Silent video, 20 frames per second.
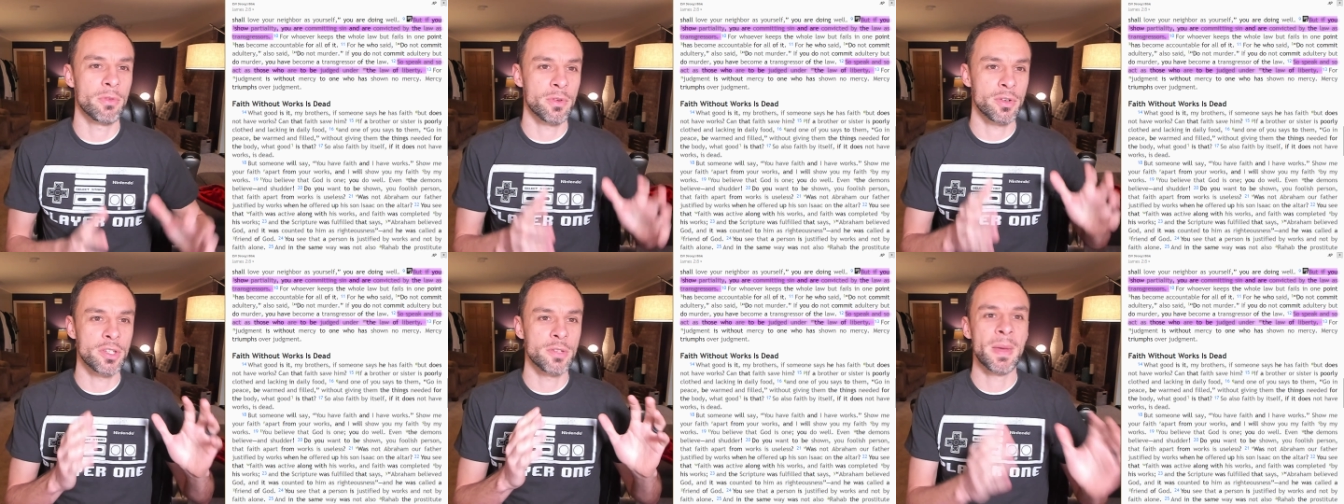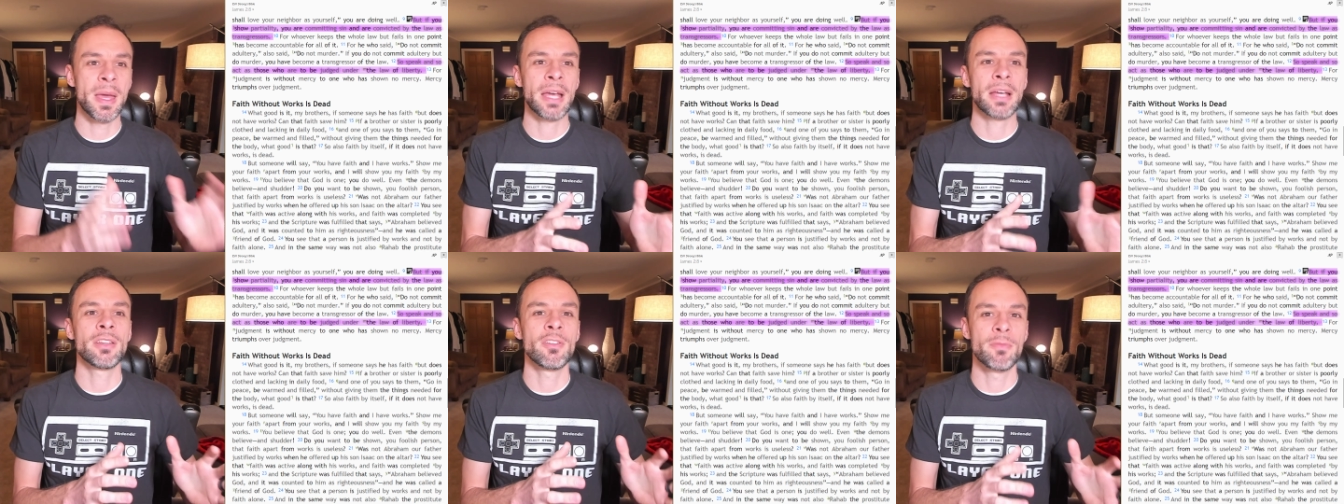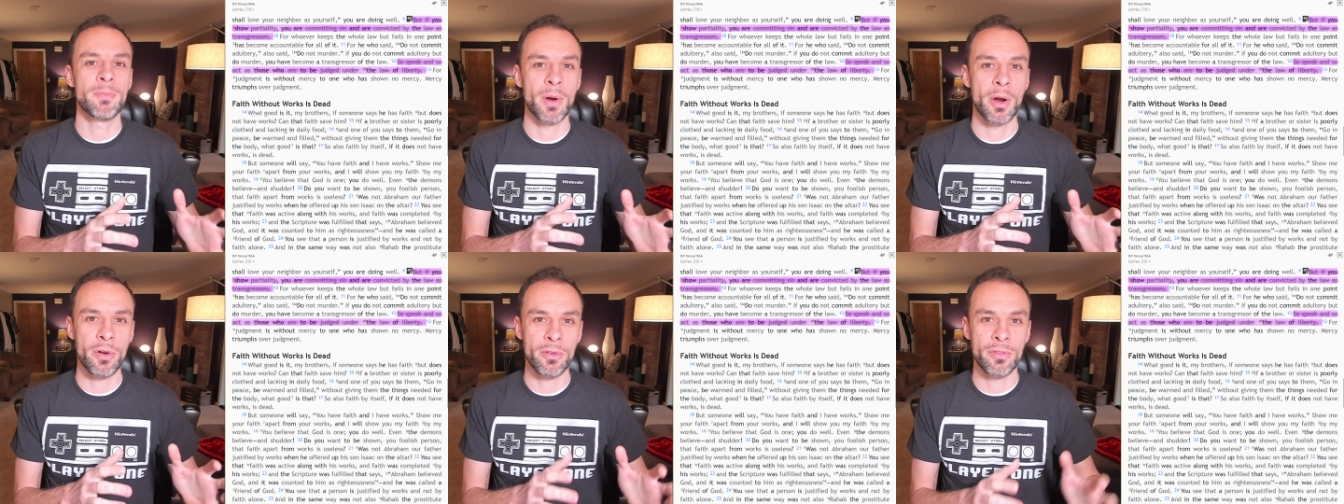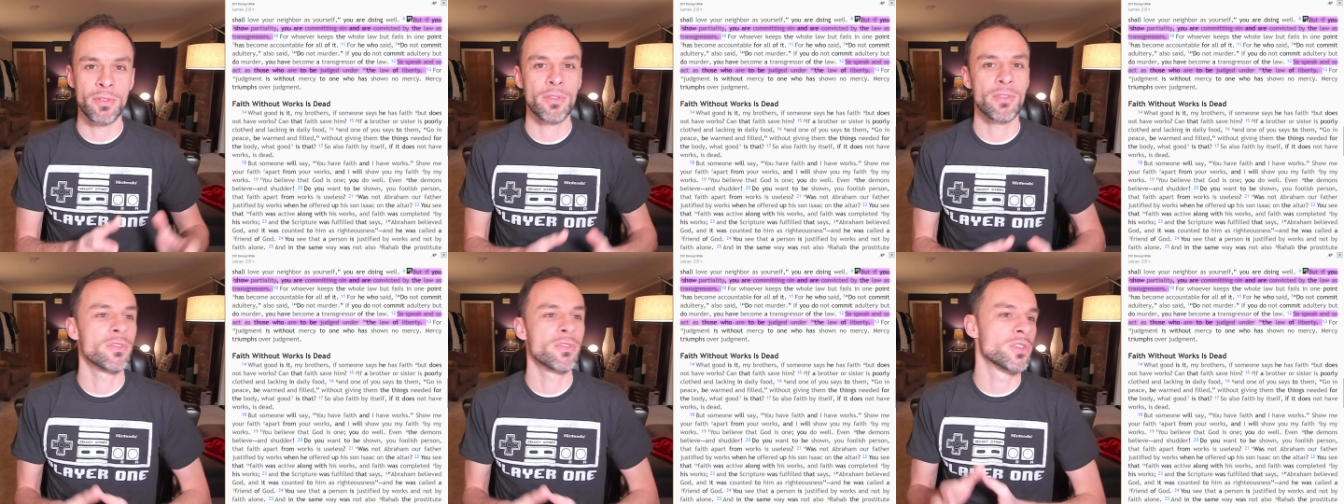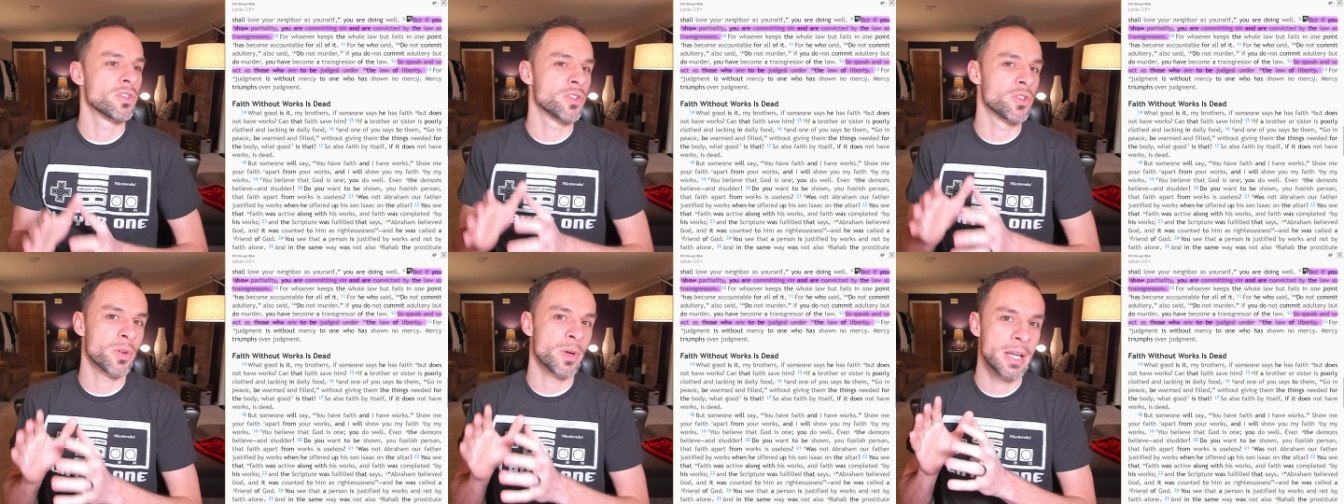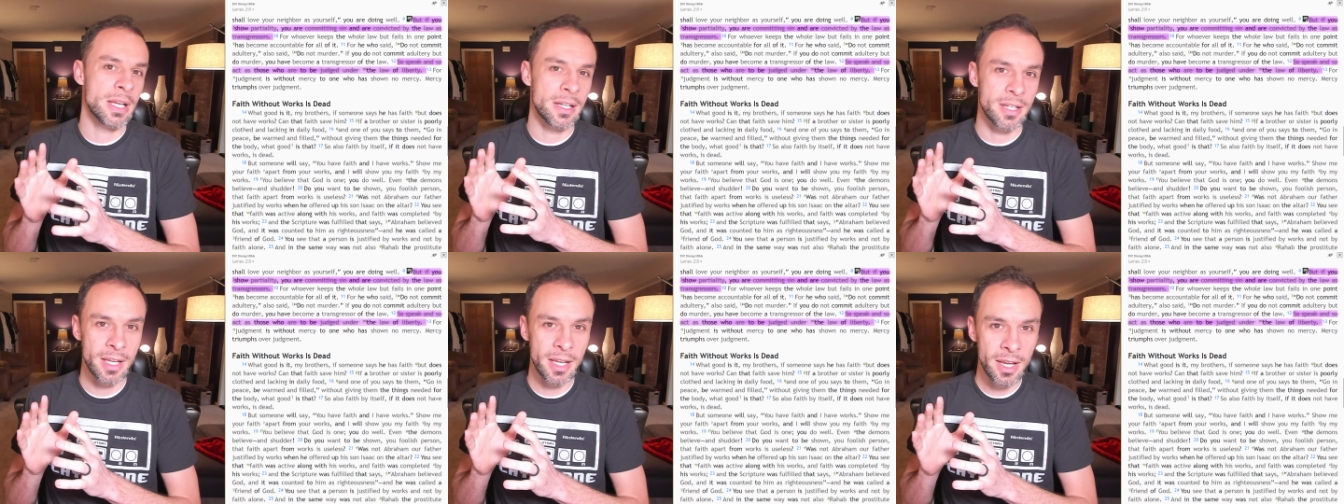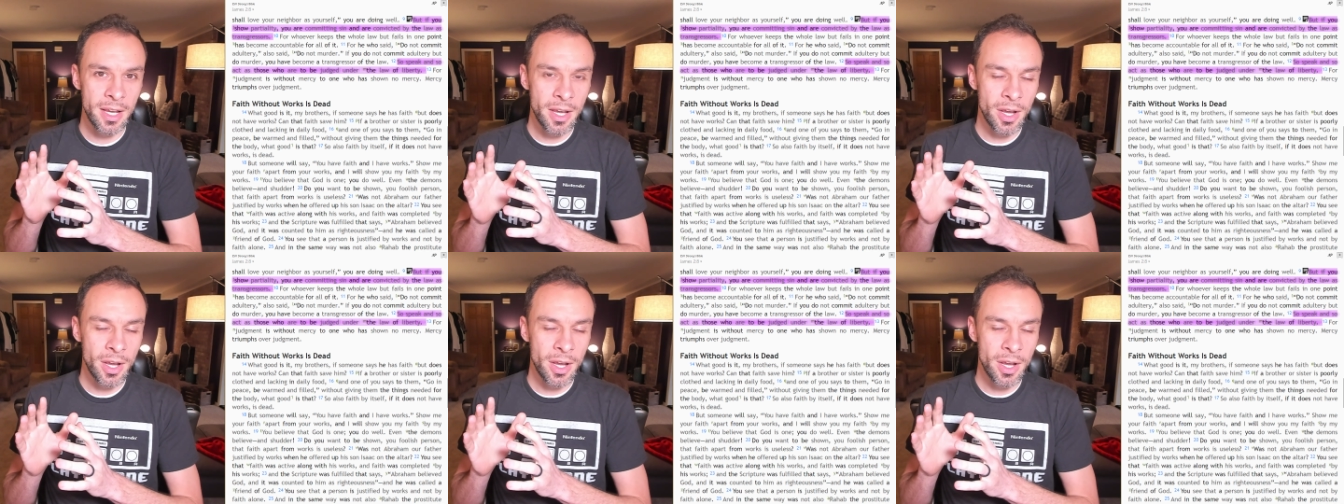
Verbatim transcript: respect of persons, to treat